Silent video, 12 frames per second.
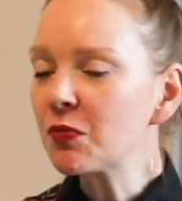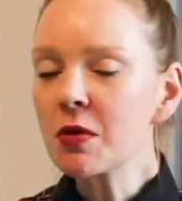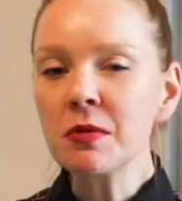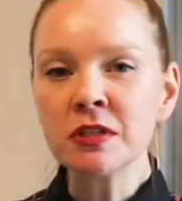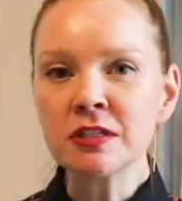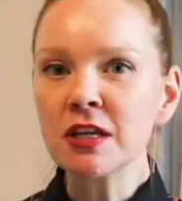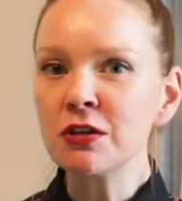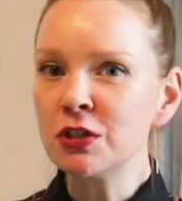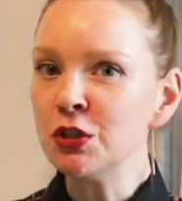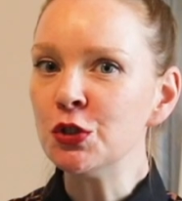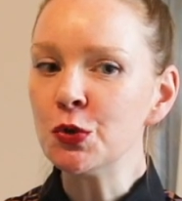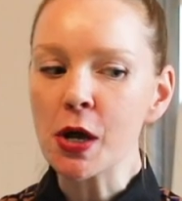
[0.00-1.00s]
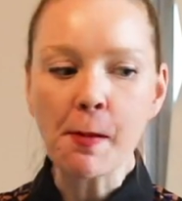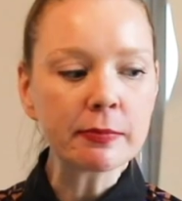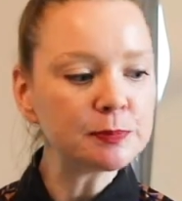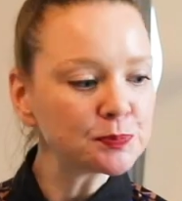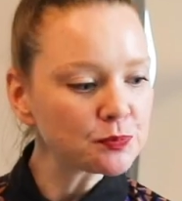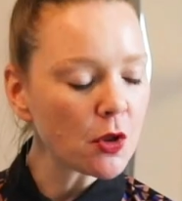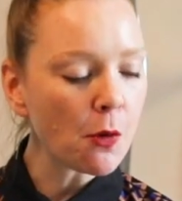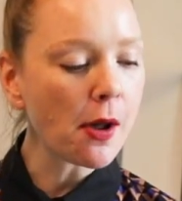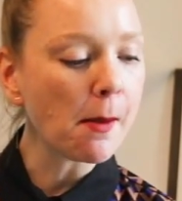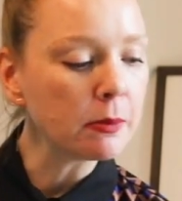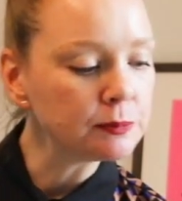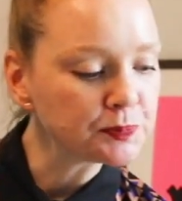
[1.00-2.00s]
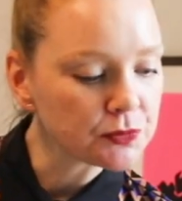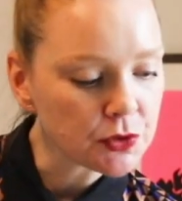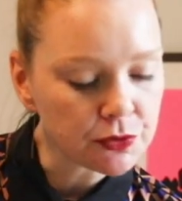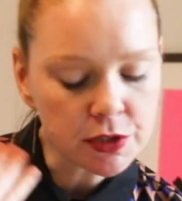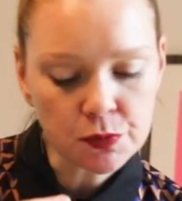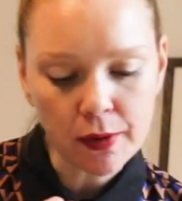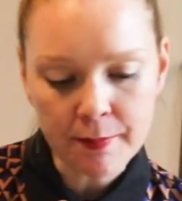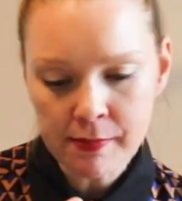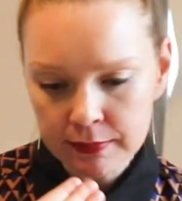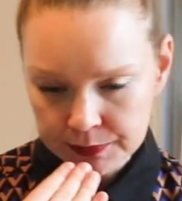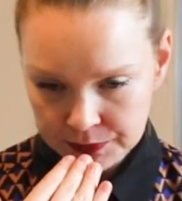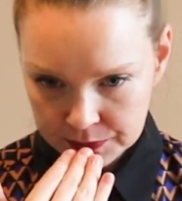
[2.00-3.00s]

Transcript: This is how you do it. Okay, so this one